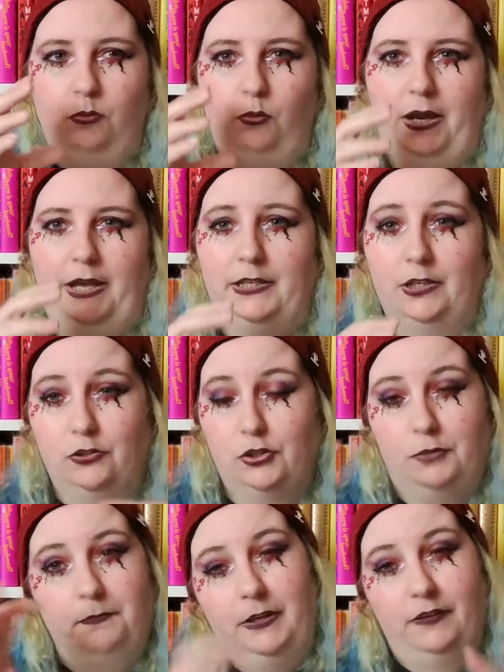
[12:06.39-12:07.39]
where you're
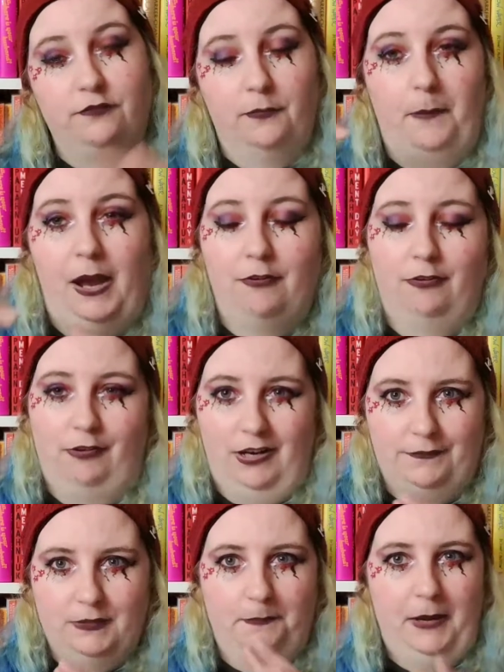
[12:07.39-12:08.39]
jumping from
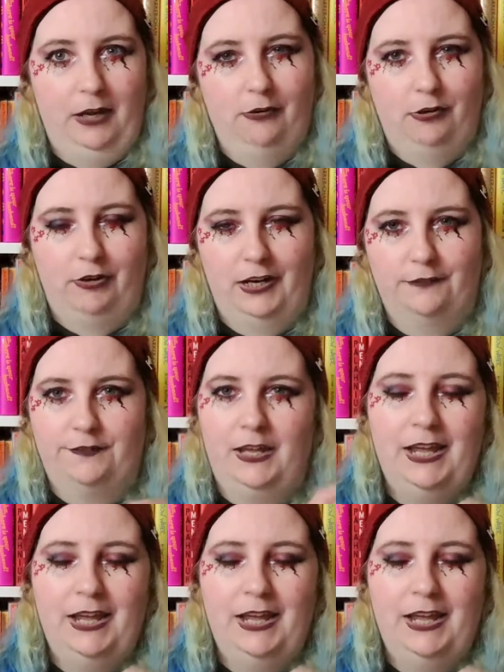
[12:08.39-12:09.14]
paragraph to paragraph